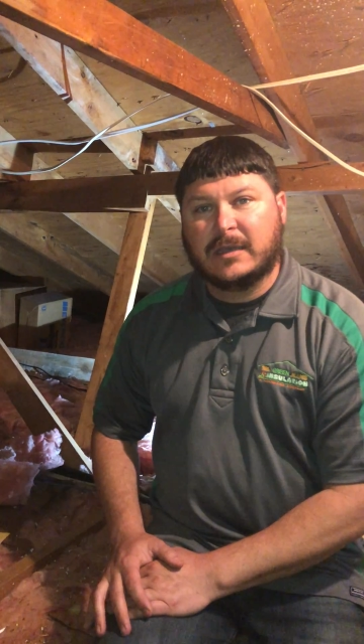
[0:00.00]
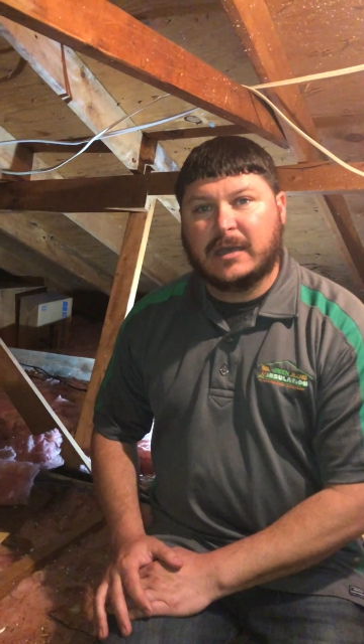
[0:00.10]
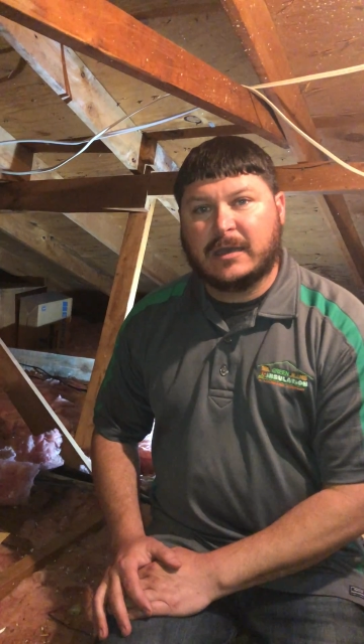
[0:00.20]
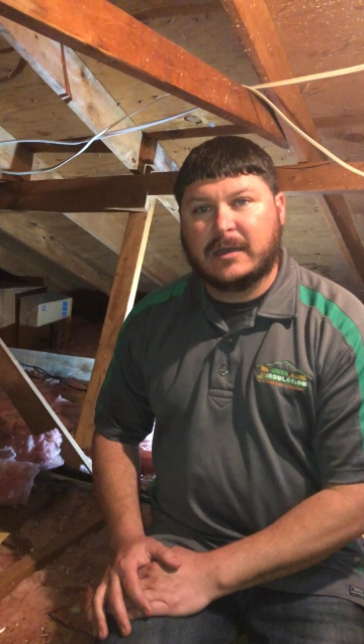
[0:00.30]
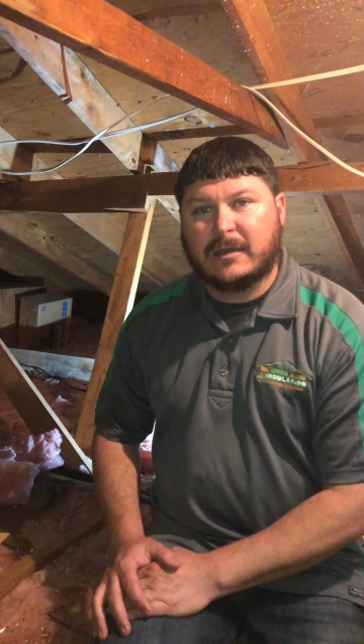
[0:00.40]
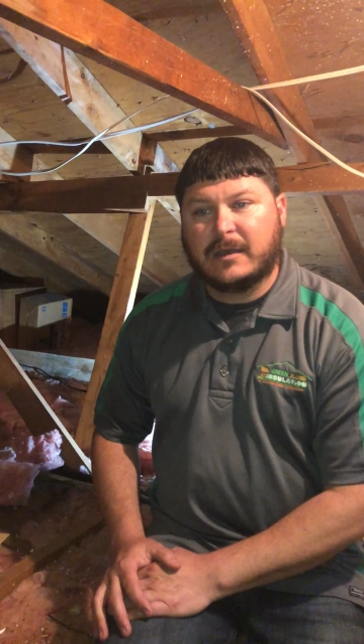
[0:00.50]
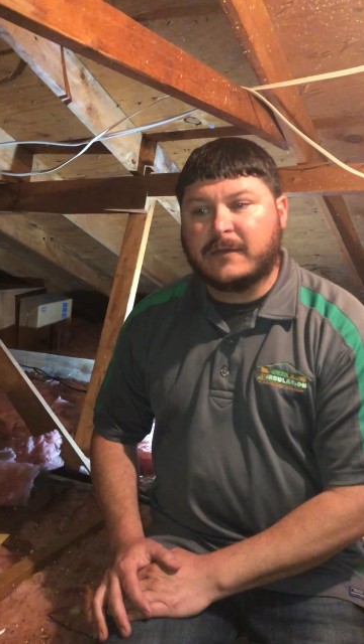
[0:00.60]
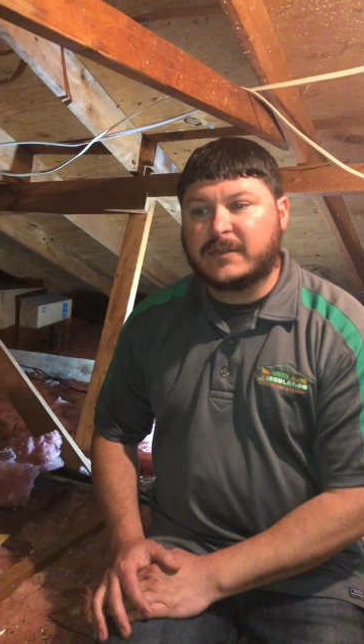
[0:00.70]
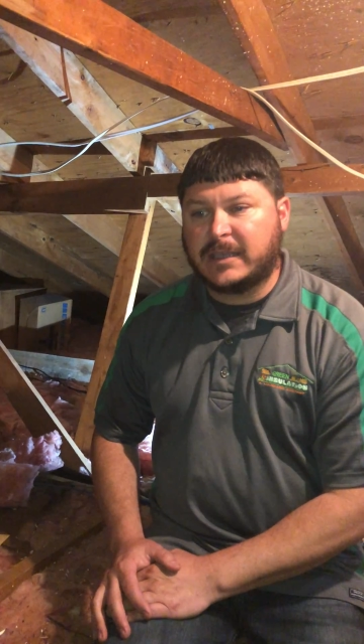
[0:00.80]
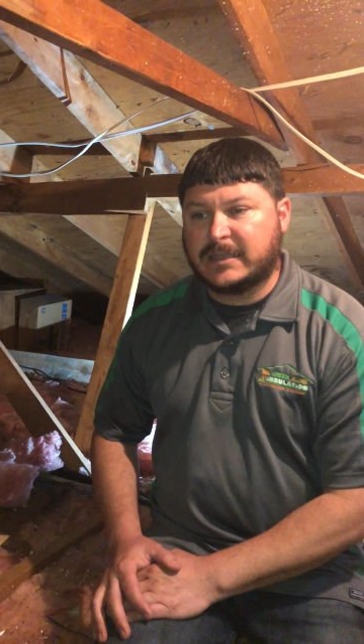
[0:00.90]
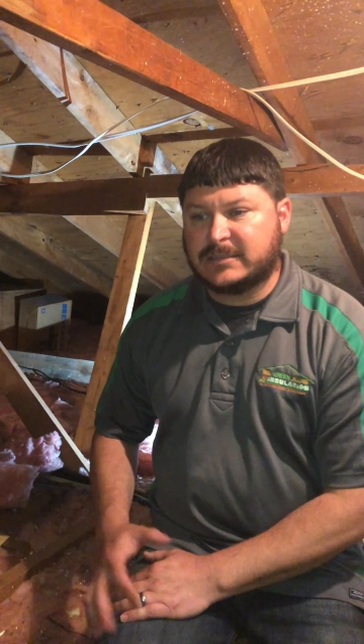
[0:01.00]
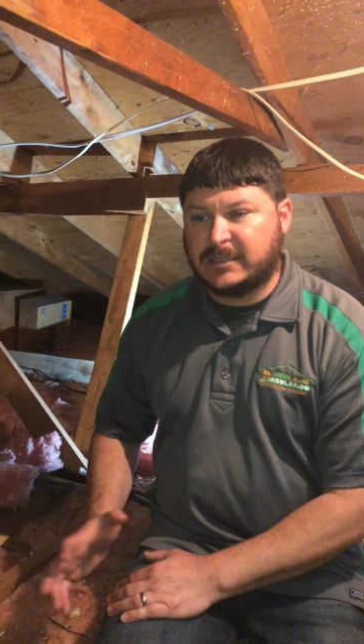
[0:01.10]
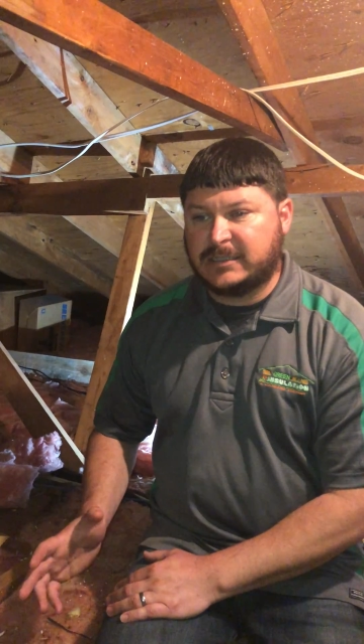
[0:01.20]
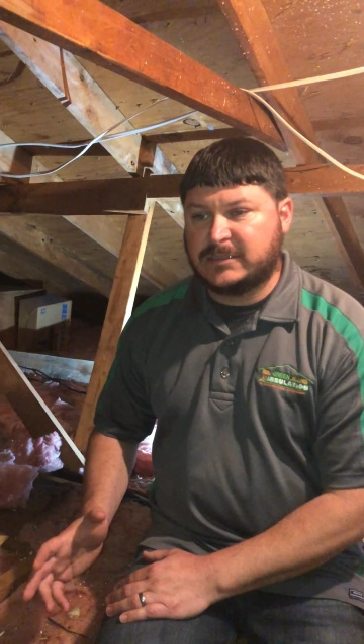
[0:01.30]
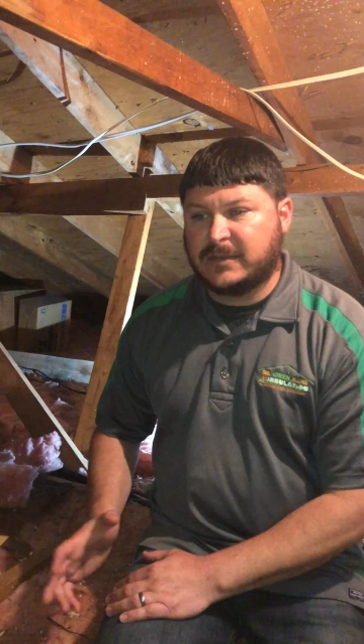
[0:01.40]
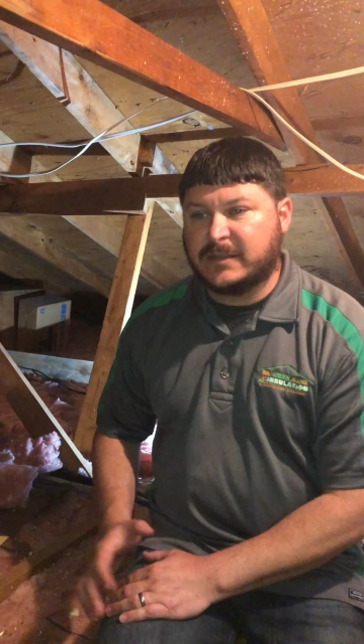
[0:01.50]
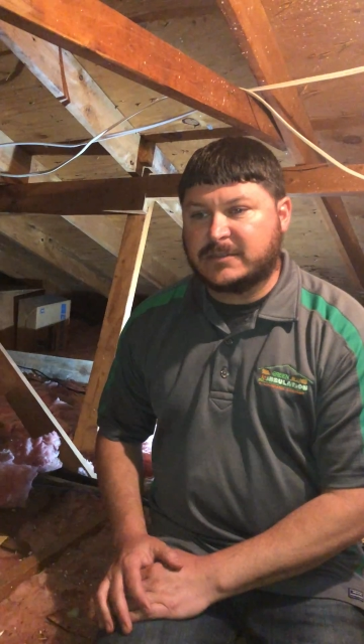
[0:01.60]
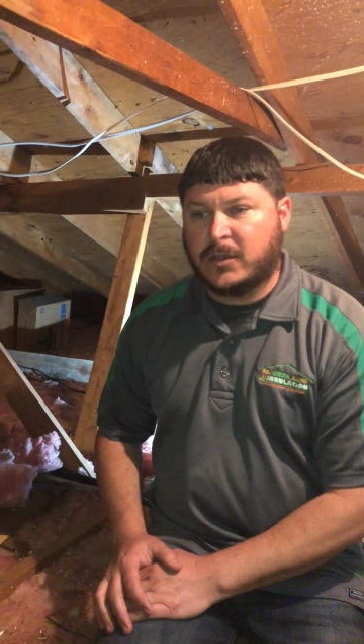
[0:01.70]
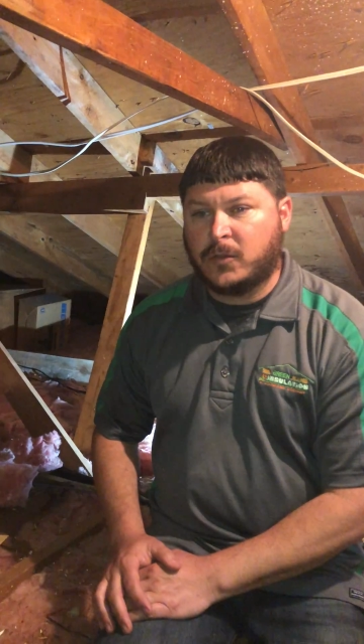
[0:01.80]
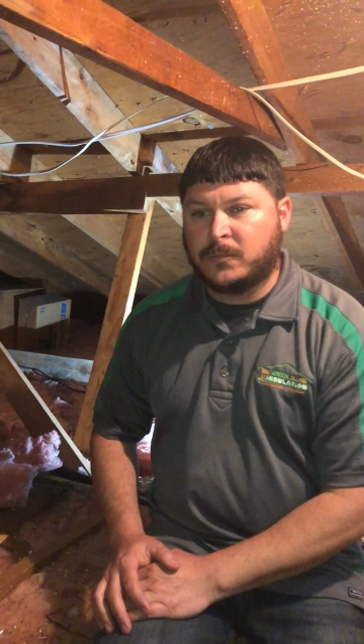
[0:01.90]
of the insulation in this
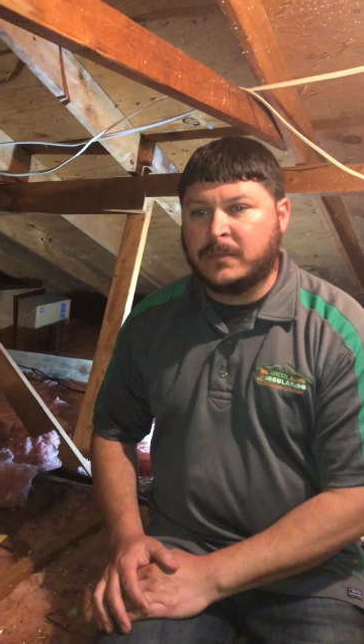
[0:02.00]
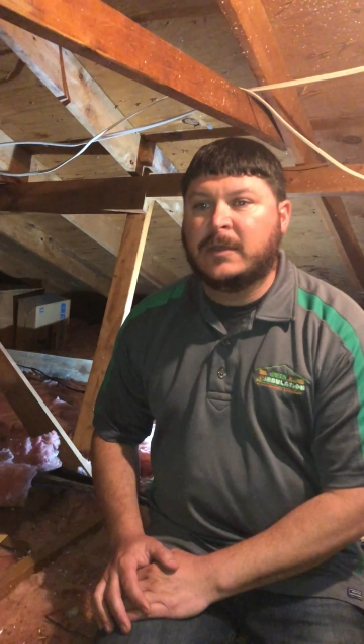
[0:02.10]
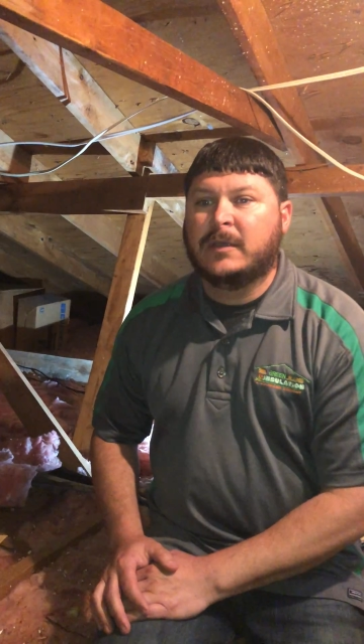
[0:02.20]
home.